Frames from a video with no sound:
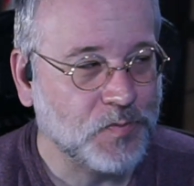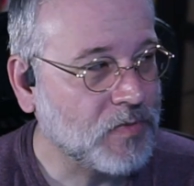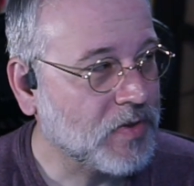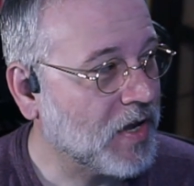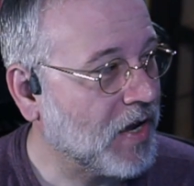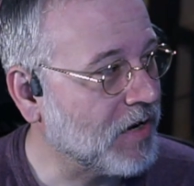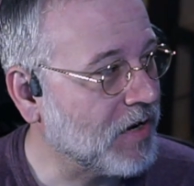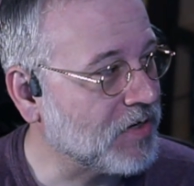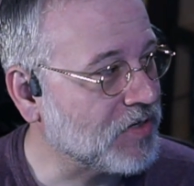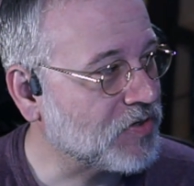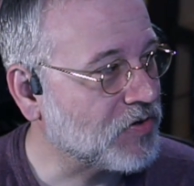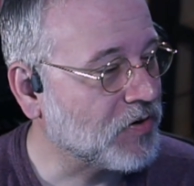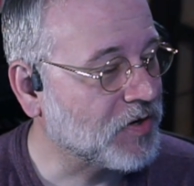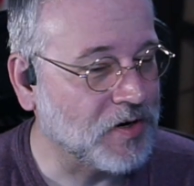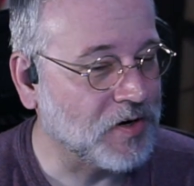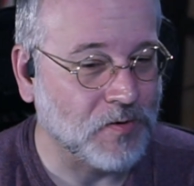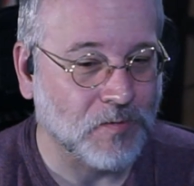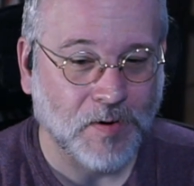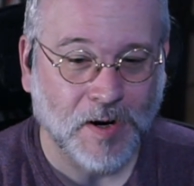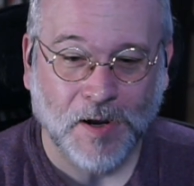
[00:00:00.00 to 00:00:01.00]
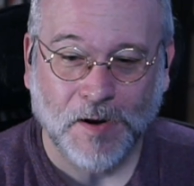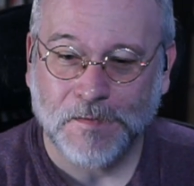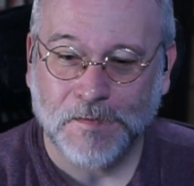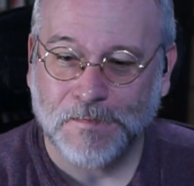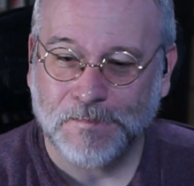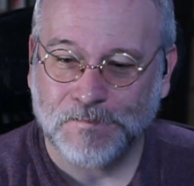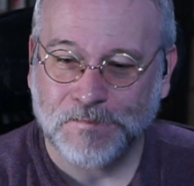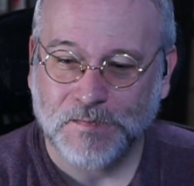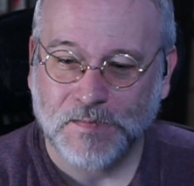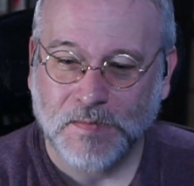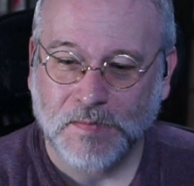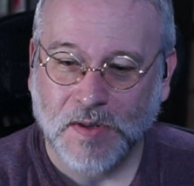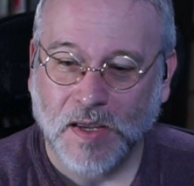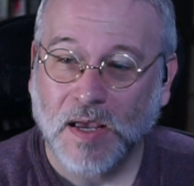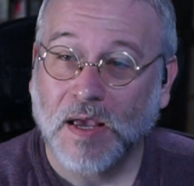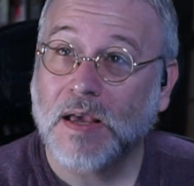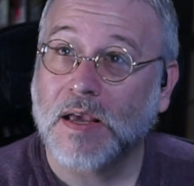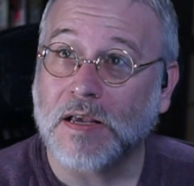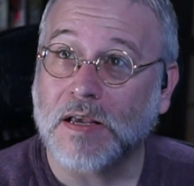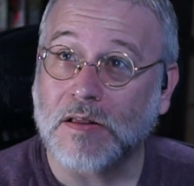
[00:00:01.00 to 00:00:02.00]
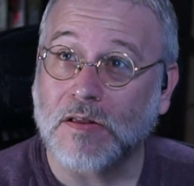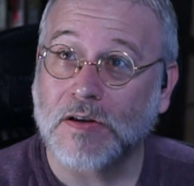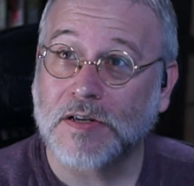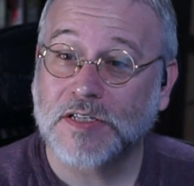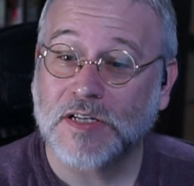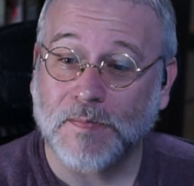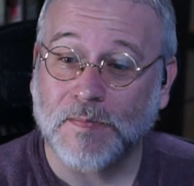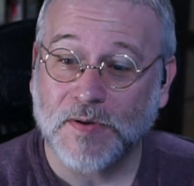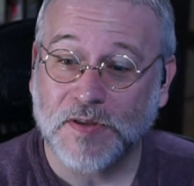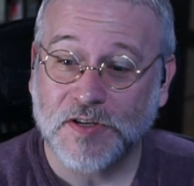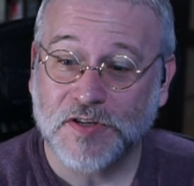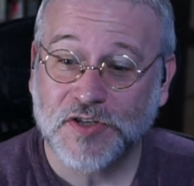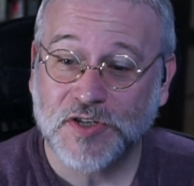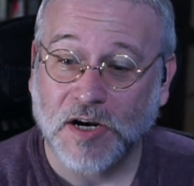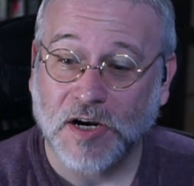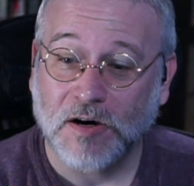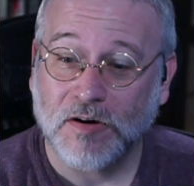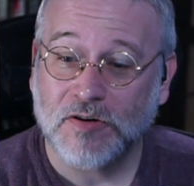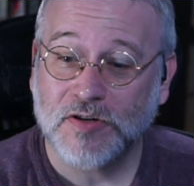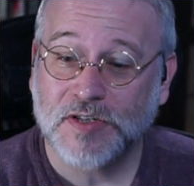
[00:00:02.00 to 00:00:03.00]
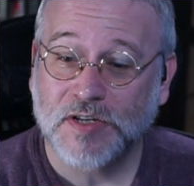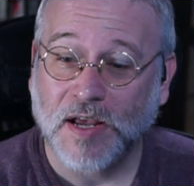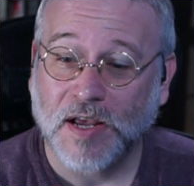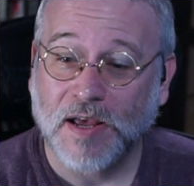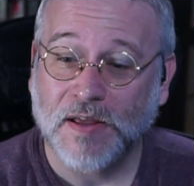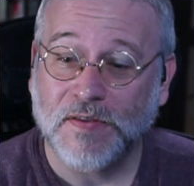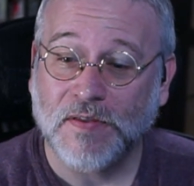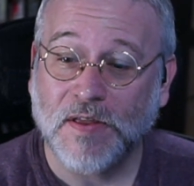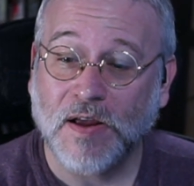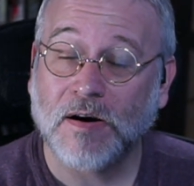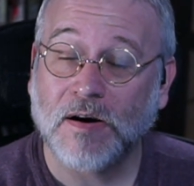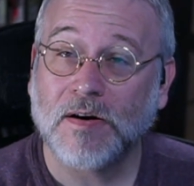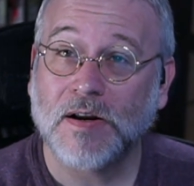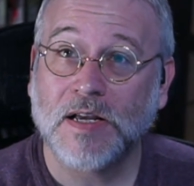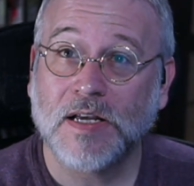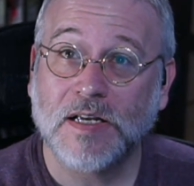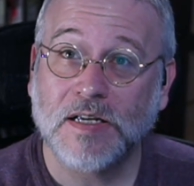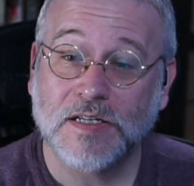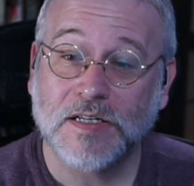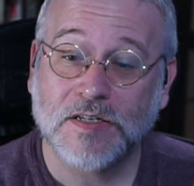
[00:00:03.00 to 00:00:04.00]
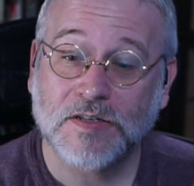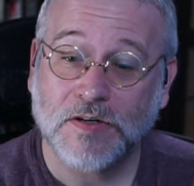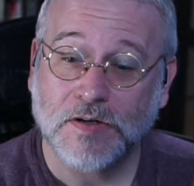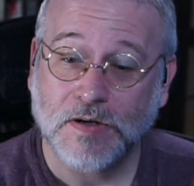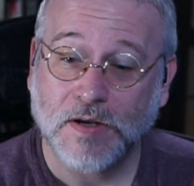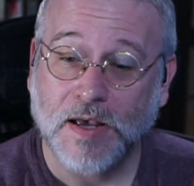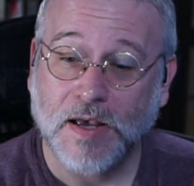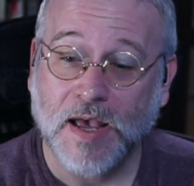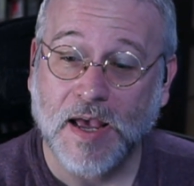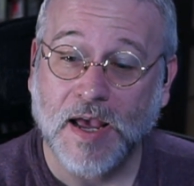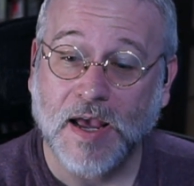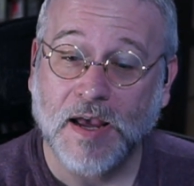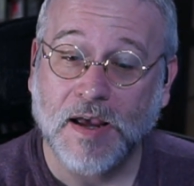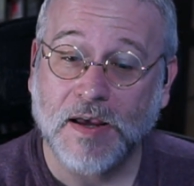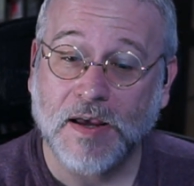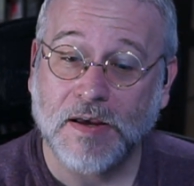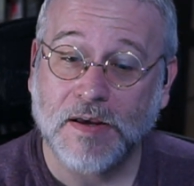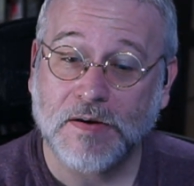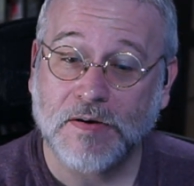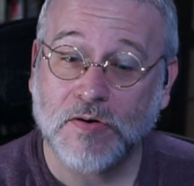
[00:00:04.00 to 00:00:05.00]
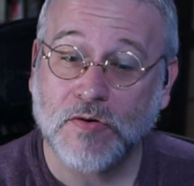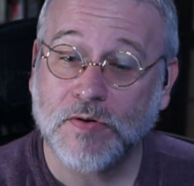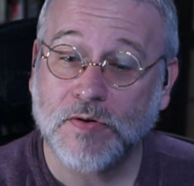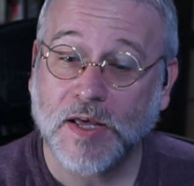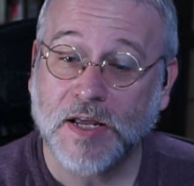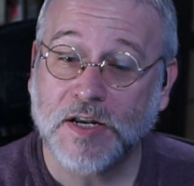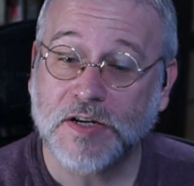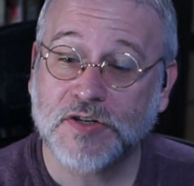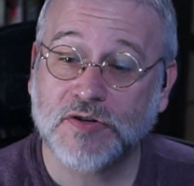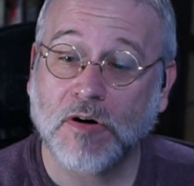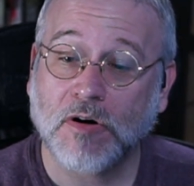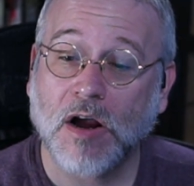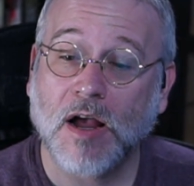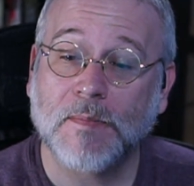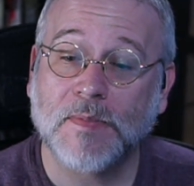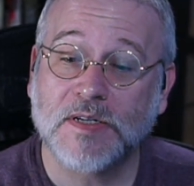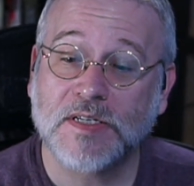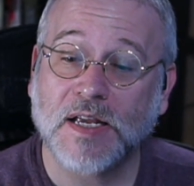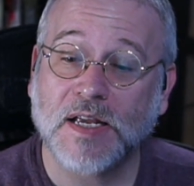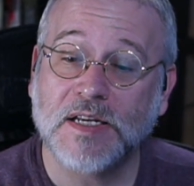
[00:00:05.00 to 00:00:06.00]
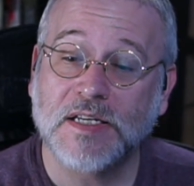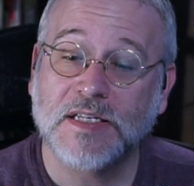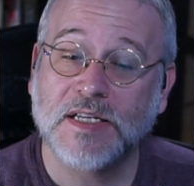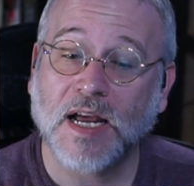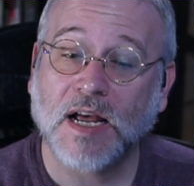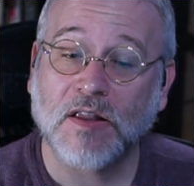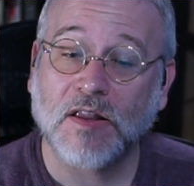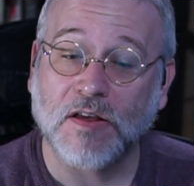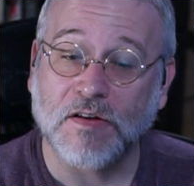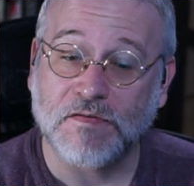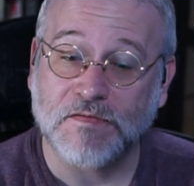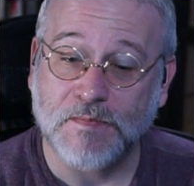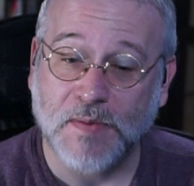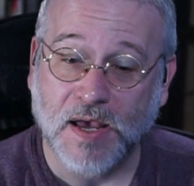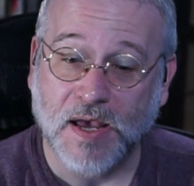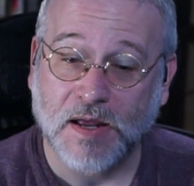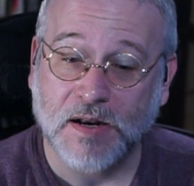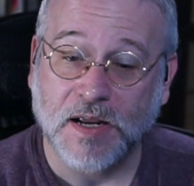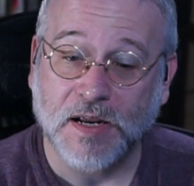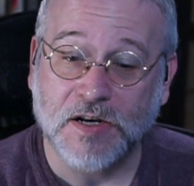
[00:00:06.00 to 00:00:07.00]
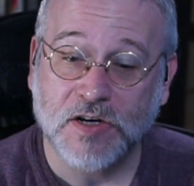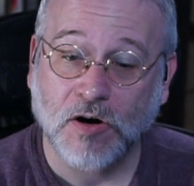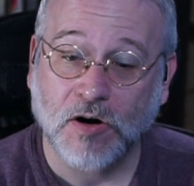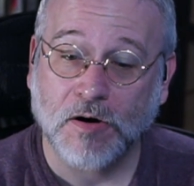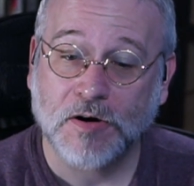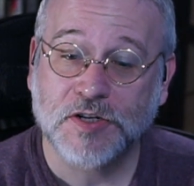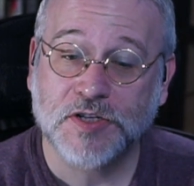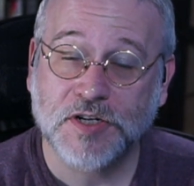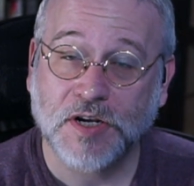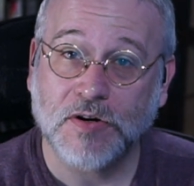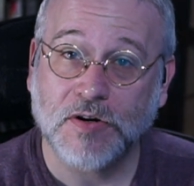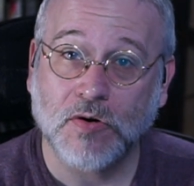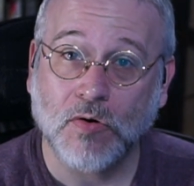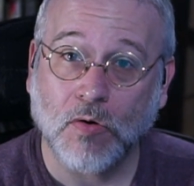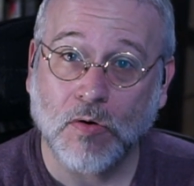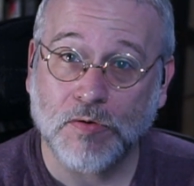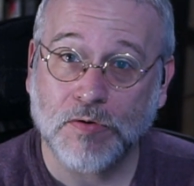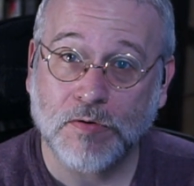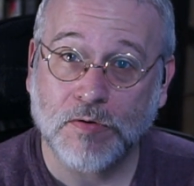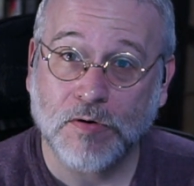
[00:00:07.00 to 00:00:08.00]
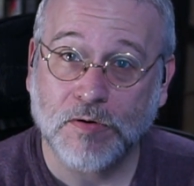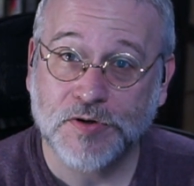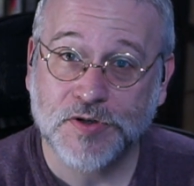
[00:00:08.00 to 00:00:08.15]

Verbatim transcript: And he's looking around. He looks up at the stairs, and there is a who they describe as a Deliv man, a dark-skinned northerner.